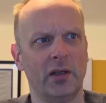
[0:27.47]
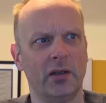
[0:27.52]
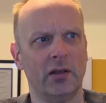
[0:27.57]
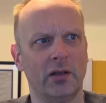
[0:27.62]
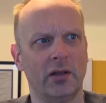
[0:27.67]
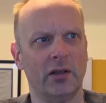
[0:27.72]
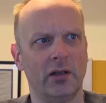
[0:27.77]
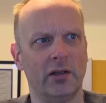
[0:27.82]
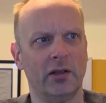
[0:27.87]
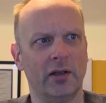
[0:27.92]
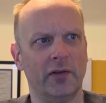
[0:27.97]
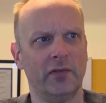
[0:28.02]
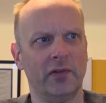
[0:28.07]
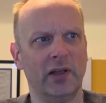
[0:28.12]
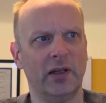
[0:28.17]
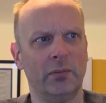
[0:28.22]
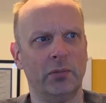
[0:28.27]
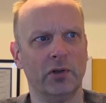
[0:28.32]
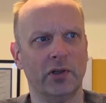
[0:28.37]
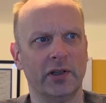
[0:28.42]
And I've
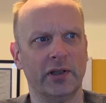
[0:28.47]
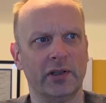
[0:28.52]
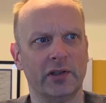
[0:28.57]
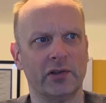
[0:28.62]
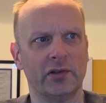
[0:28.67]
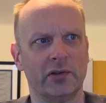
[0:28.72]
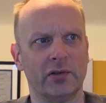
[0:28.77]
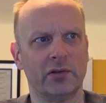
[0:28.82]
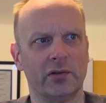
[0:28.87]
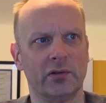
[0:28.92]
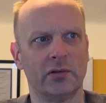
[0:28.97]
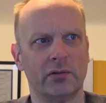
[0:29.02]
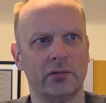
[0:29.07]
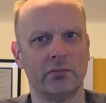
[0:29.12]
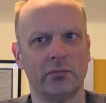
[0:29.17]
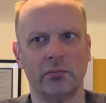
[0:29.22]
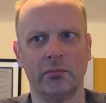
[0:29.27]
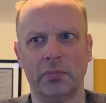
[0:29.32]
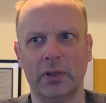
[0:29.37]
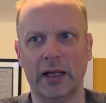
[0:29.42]
labeled it as
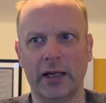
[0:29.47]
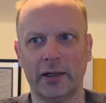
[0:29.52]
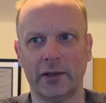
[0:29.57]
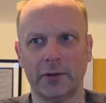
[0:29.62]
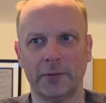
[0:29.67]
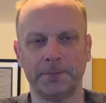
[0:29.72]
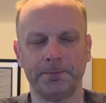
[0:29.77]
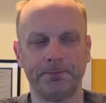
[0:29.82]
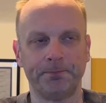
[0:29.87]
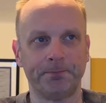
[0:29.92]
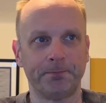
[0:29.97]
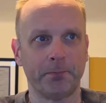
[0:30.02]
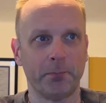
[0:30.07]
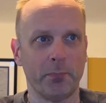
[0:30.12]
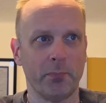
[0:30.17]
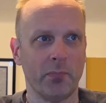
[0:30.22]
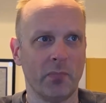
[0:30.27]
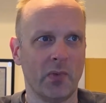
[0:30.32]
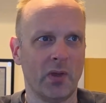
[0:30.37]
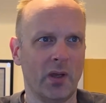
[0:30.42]
black.
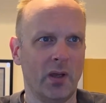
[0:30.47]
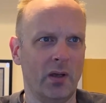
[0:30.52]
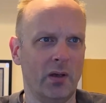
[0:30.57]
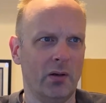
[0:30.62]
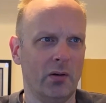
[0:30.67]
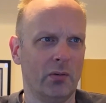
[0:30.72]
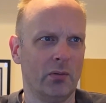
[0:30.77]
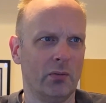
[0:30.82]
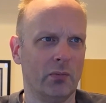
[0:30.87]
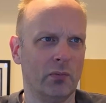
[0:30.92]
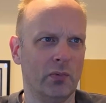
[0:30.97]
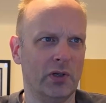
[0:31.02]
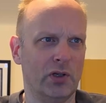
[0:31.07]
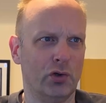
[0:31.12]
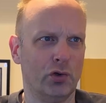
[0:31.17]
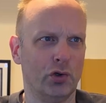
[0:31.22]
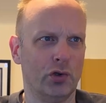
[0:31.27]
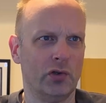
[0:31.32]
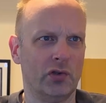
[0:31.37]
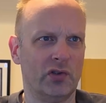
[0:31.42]
We
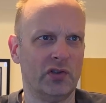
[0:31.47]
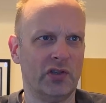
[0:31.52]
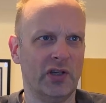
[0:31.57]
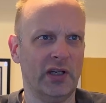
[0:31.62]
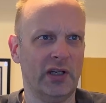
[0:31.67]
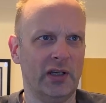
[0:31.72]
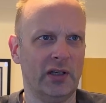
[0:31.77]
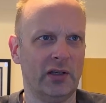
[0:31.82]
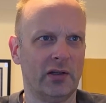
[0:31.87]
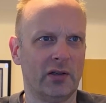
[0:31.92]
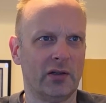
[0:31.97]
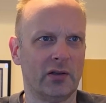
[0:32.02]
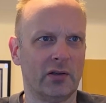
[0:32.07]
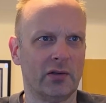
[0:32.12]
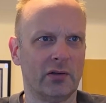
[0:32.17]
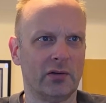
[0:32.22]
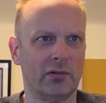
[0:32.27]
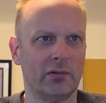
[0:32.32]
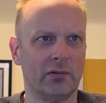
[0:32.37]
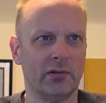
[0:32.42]
could take,
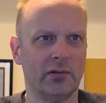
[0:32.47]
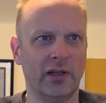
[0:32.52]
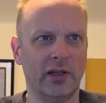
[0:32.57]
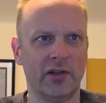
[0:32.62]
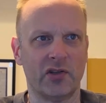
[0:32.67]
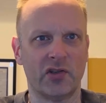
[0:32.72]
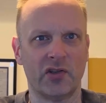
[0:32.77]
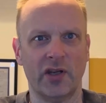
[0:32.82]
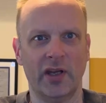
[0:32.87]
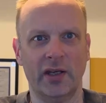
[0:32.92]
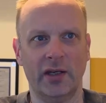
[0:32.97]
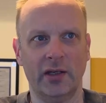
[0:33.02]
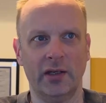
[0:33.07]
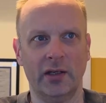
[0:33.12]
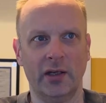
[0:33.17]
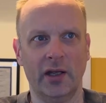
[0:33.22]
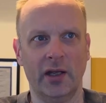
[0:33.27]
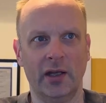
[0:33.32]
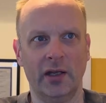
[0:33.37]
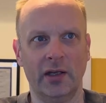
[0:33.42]
let's say,
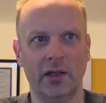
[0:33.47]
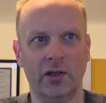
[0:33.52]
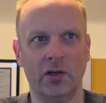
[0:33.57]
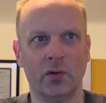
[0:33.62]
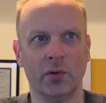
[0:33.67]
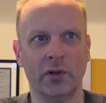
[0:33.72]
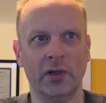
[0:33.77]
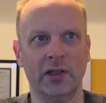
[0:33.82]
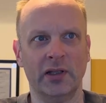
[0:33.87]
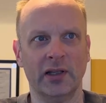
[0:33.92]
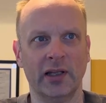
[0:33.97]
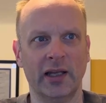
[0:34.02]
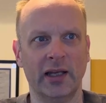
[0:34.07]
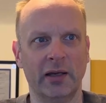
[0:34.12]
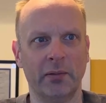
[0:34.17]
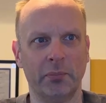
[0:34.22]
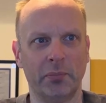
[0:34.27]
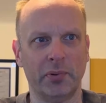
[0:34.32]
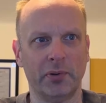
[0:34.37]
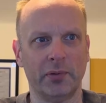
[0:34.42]
a green
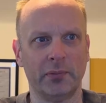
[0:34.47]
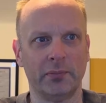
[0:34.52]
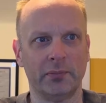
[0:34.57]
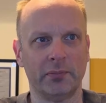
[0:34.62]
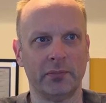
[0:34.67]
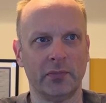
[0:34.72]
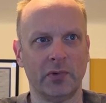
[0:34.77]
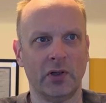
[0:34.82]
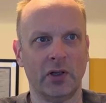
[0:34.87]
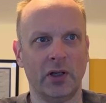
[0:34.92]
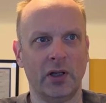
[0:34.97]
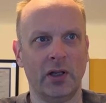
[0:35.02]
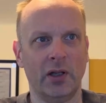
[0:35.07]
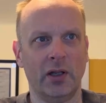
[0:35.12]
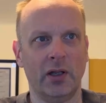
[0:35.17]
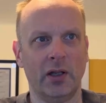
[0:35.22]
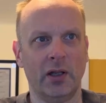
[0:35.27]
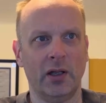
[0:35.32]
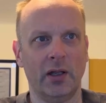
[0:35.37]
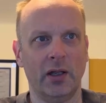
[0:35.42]
lamp
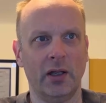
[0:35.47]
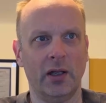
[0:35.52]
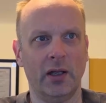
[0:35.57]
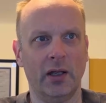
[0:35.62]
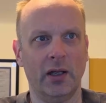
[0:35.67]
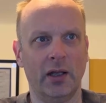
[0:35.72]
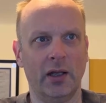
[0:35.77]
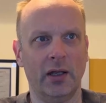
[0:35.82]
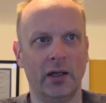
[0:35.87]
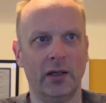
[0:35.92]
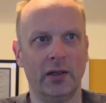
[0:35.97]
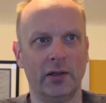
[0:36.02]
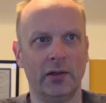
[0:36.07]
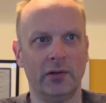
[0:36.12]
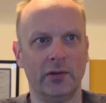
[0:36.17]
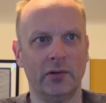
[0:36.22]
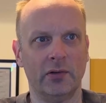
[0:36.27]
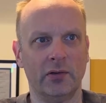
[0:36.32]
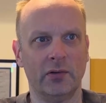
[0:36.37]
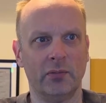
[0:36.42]

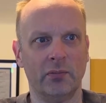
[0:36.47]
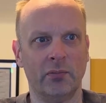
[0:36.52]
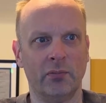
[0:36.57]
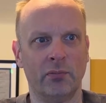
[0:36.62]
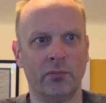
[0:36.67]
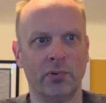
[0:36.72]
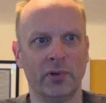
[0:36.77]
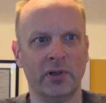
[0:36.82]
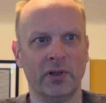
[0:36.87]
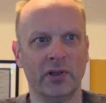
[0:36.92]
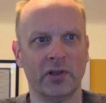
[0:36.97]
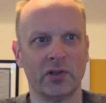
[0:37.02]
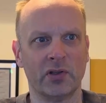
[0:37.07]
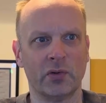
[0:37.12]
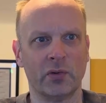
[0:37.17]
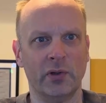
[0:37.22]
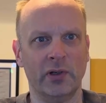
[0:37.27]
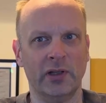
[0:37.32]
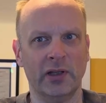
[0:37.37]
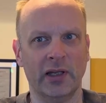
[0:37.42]
and bring this
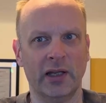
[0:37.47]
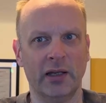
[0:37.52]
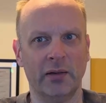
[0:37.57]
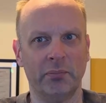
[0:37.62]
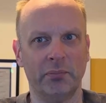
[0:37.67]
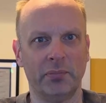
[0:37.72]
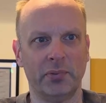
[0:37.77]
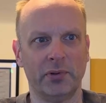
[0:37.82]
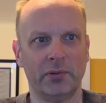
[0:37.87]
green lamp